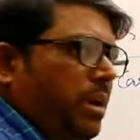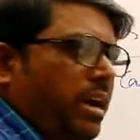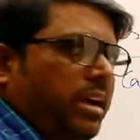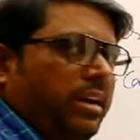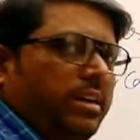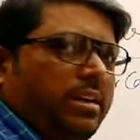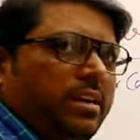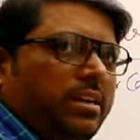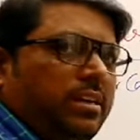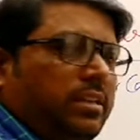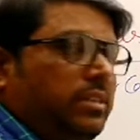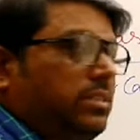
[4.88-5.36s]

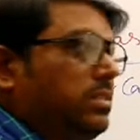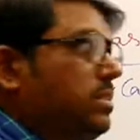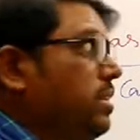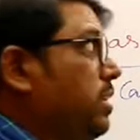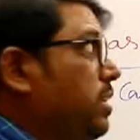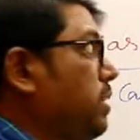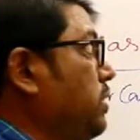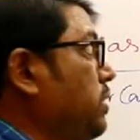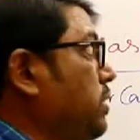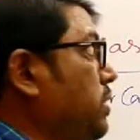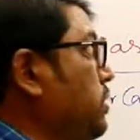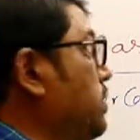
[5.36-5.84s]
bank
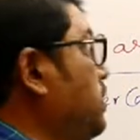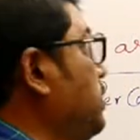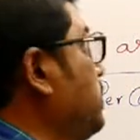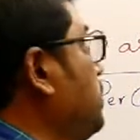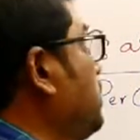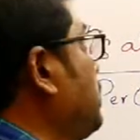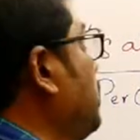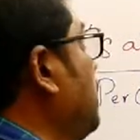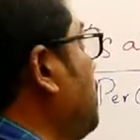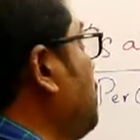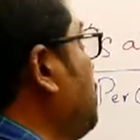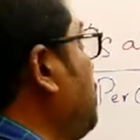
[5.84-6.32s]
reconciliation
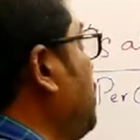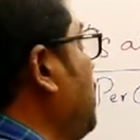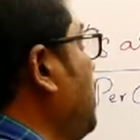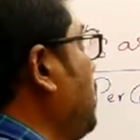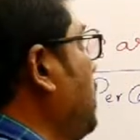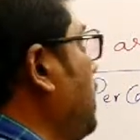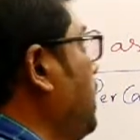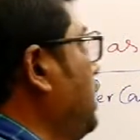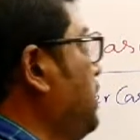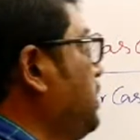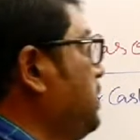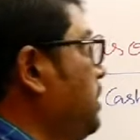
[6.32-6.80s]
statement
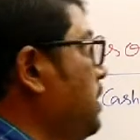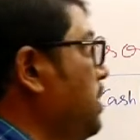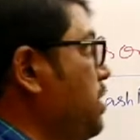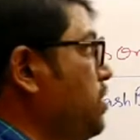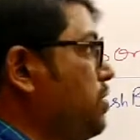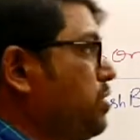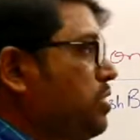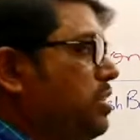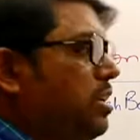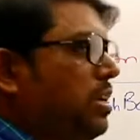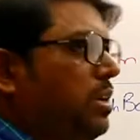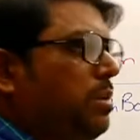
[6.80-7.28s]
ICAI
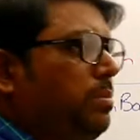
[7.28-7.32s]
study